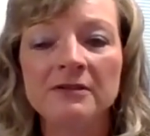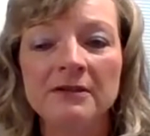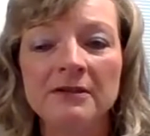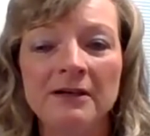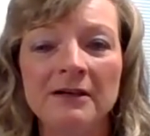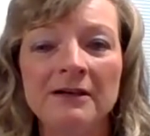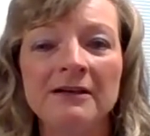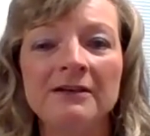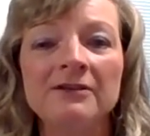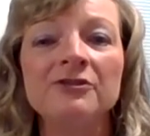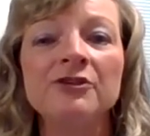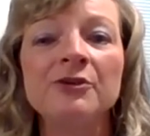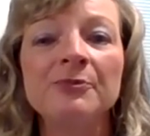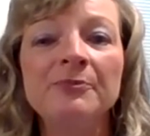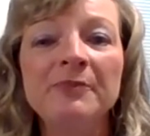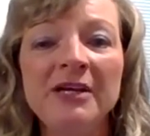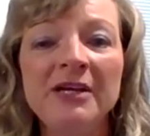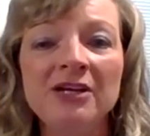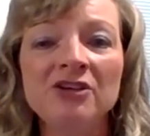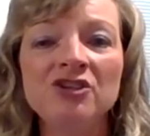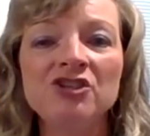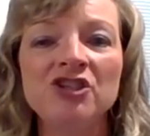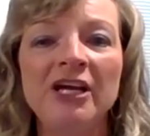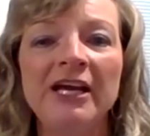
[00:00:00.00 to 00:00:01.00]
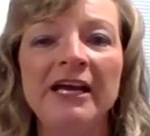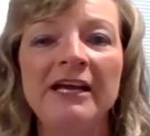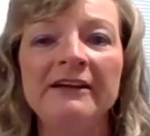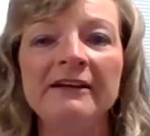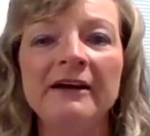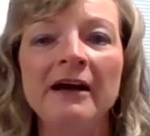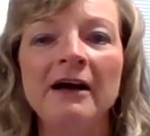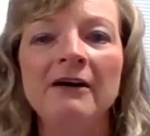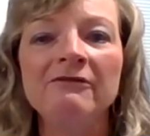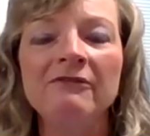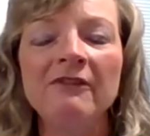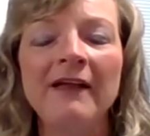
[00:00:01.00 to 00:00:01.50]
a depiction
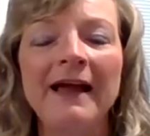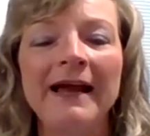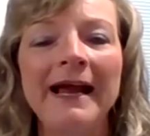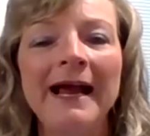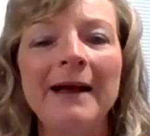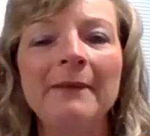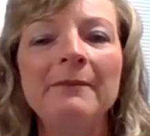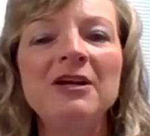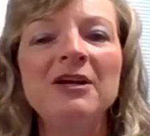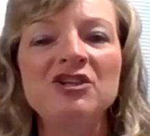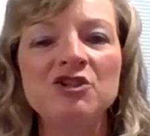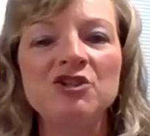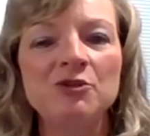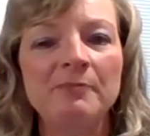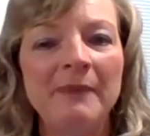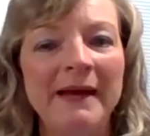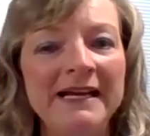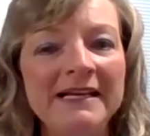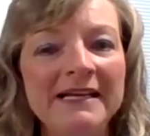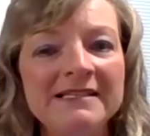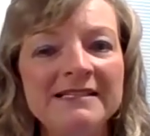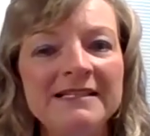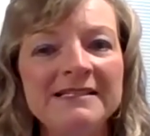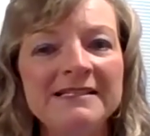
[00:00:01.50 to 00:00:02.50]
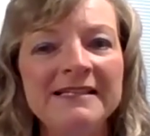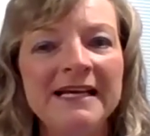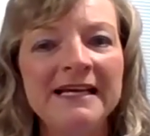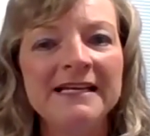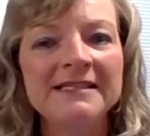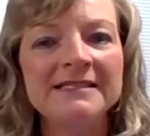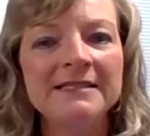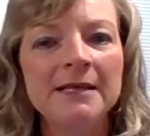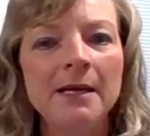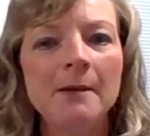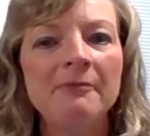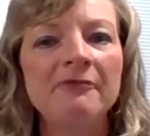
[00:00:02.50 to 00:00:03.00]
of like how much space it
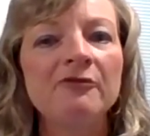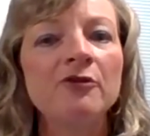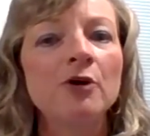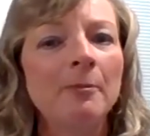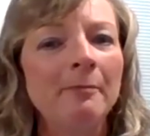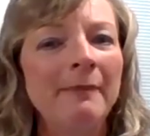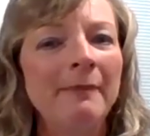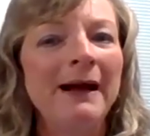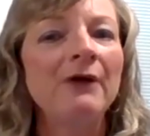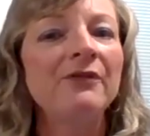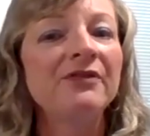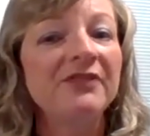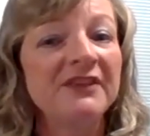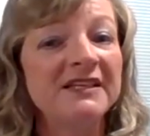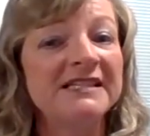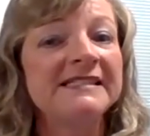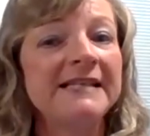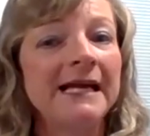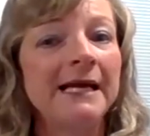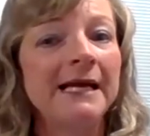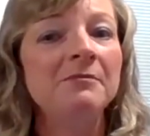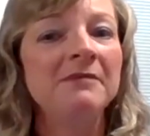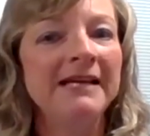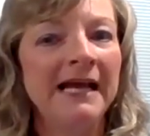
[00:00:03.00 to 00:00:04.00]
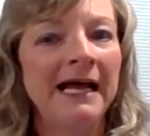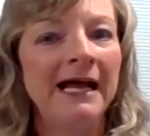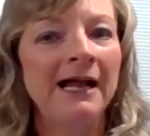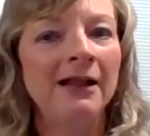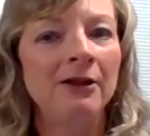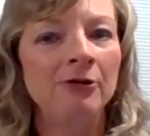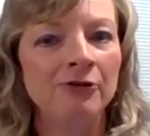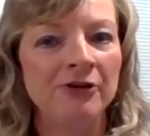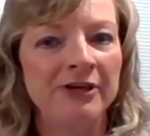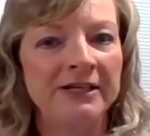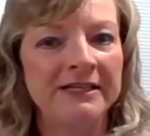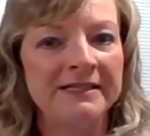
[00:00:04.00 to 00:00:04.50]
takes up for about the same
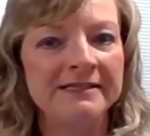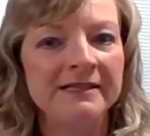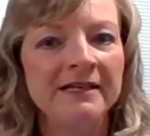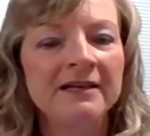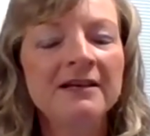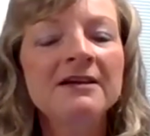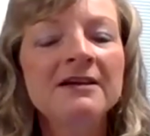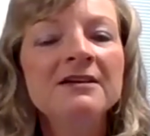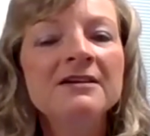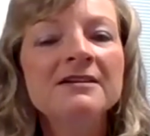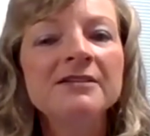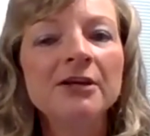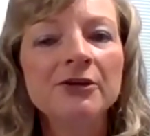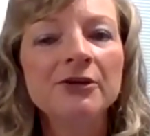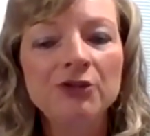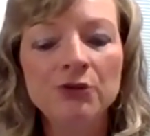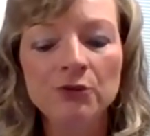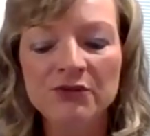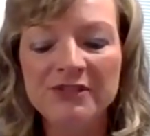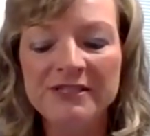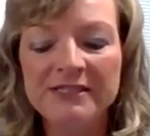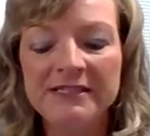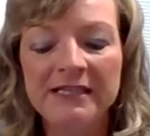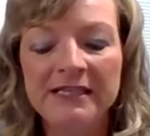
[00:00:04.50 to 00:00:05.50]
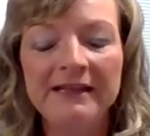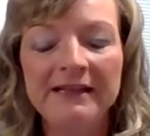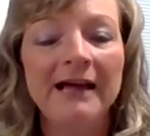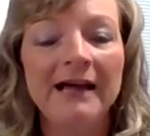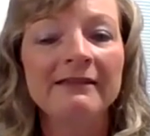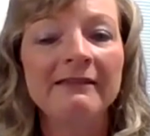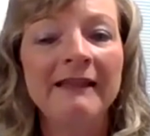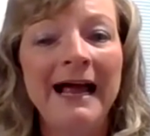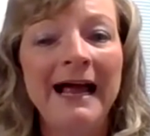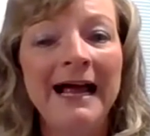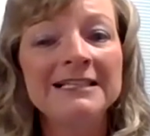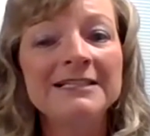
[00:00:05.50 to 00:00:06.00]
calories. So you'll see that
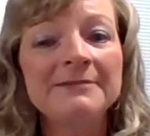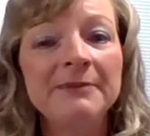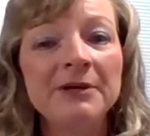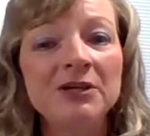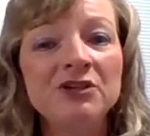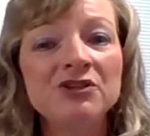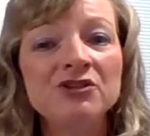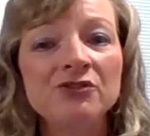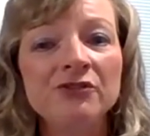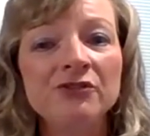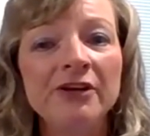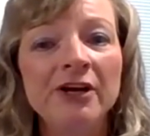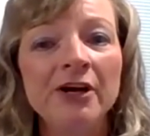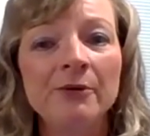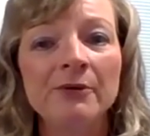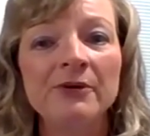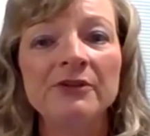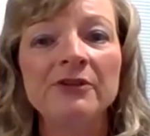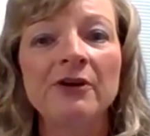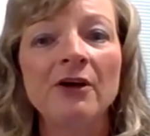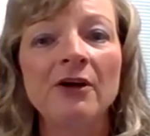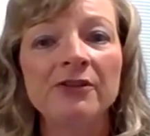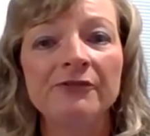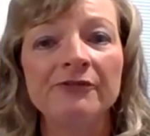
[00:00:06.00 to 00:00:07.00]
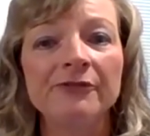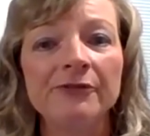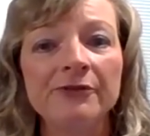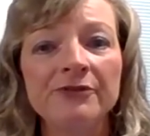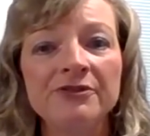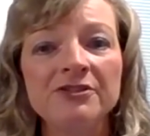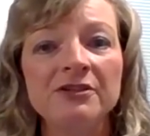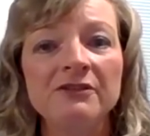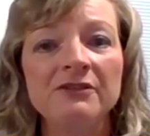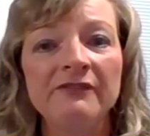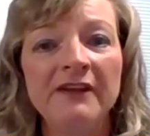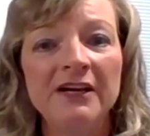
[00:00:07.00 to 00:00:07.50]
last picture there with all the
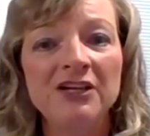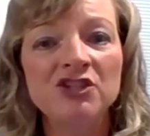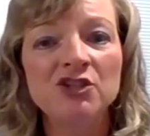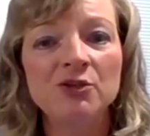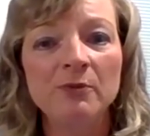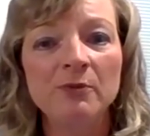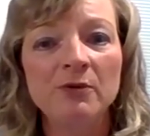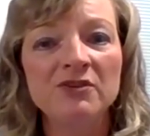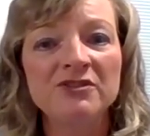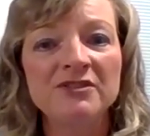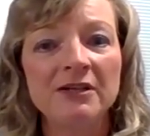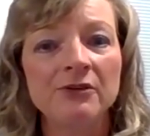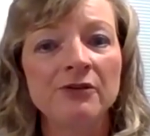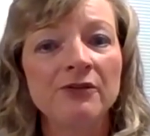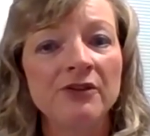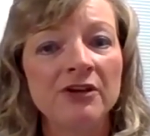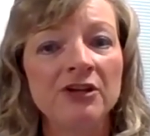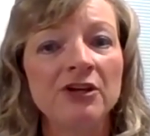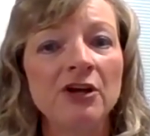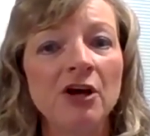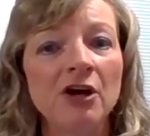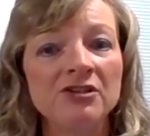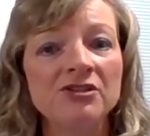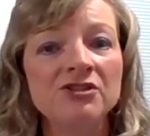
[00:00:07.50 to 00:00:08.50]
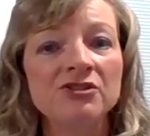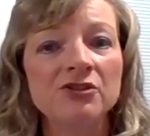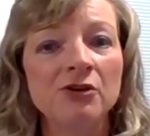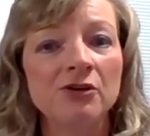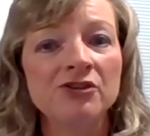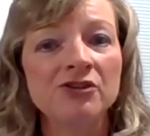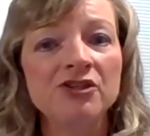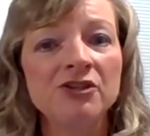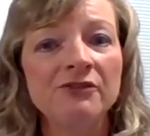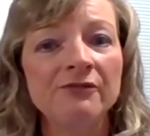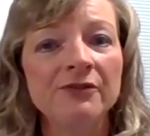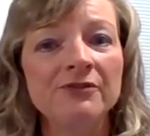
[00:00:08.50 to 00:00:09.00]
fruits and vegetables that are the
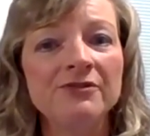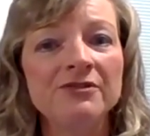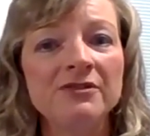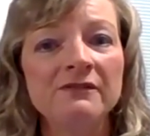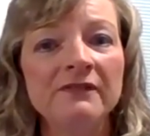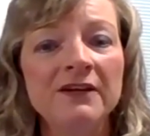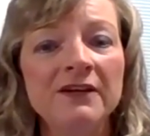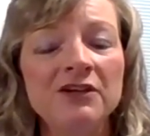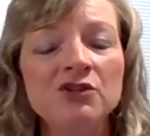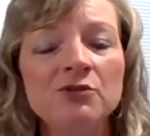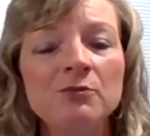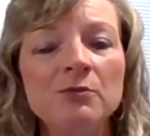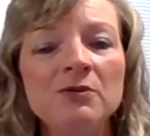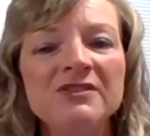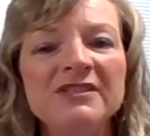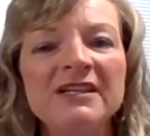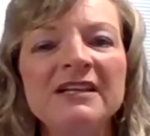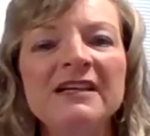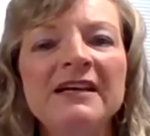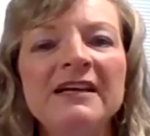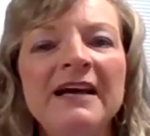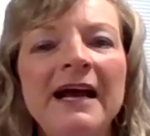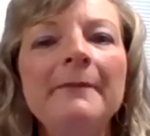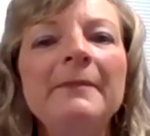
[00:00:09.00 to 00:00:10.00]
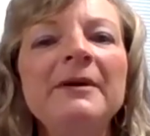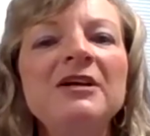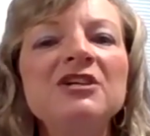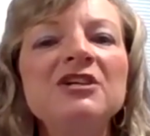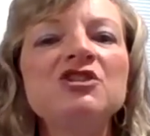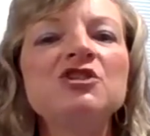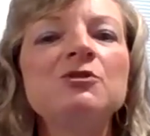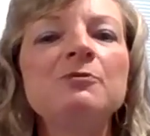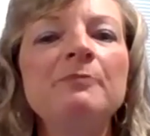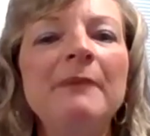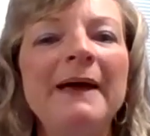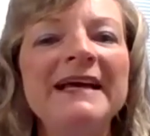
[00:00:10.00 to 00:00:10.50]
non-starchy fruits and vegetables, how much
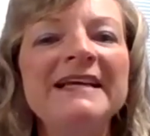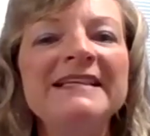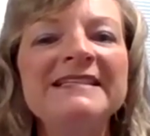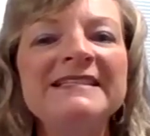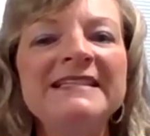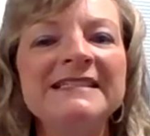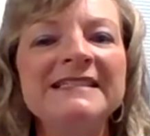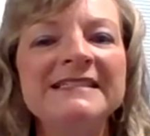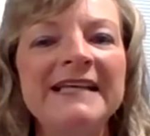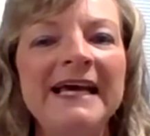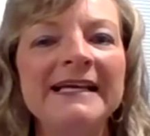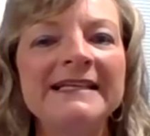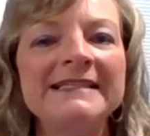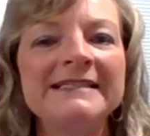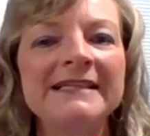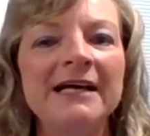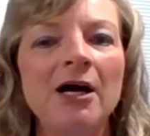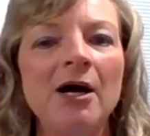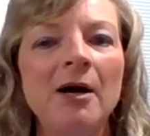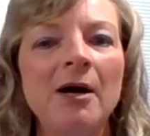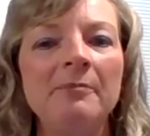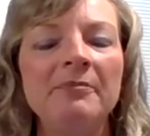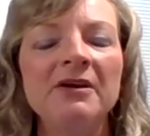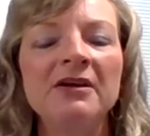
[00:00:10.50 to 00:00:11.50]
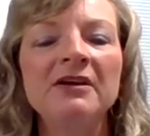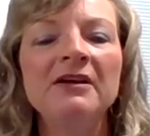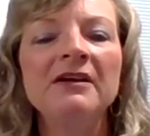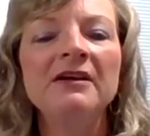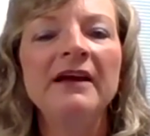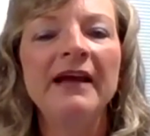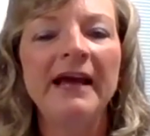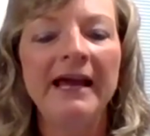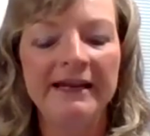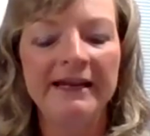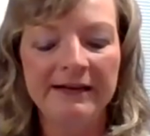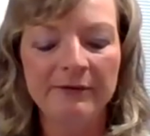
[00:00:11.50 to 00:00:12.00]
space it takes up,
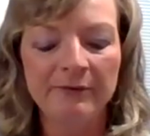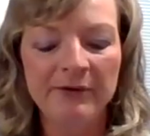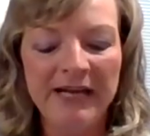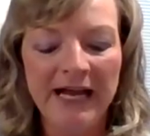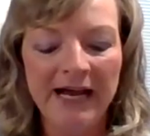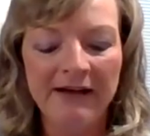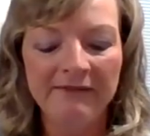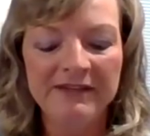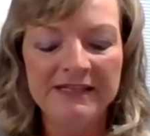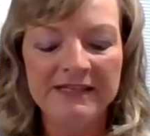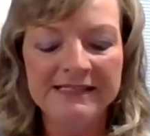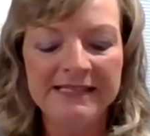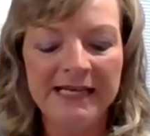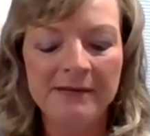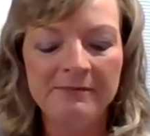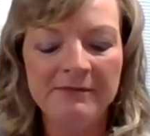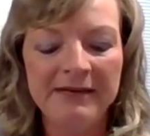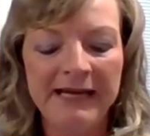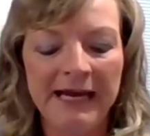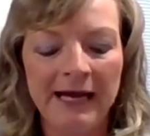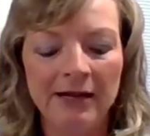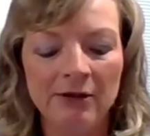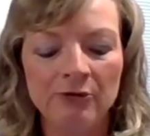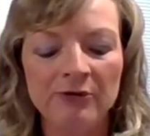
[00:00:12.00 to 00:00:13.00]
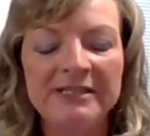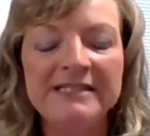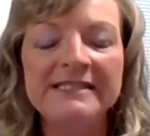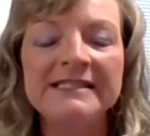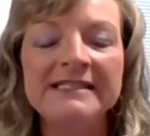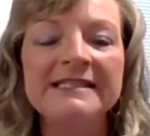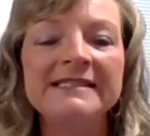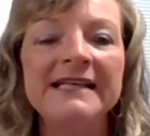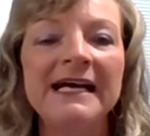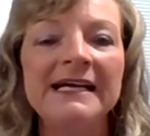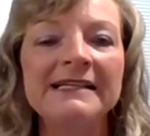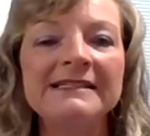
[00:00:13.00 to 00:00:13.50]
and it would have the same calories
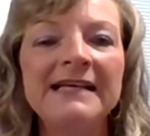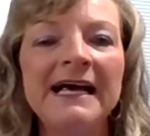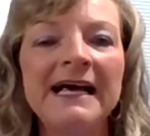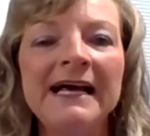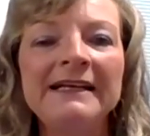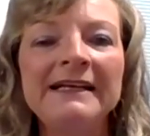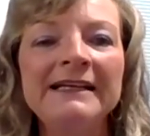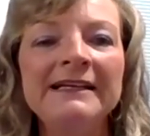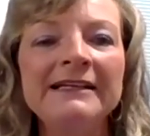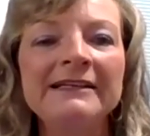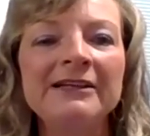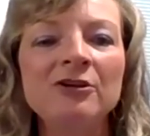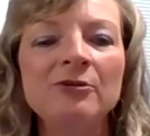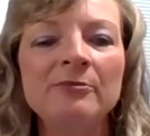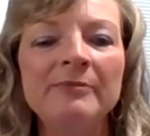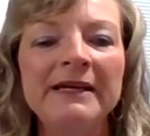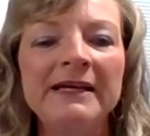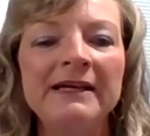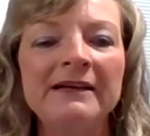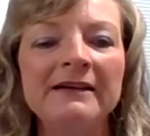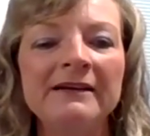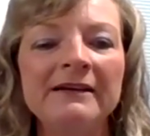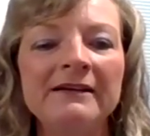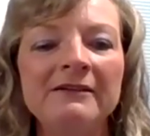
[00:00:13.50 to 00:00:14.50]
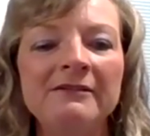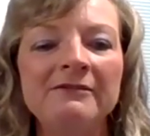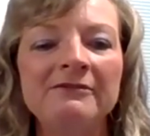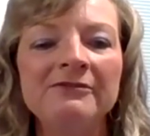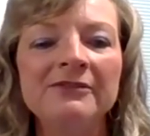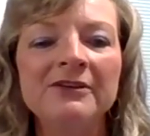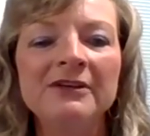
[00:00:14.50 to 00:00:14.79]
as that tiny little bit of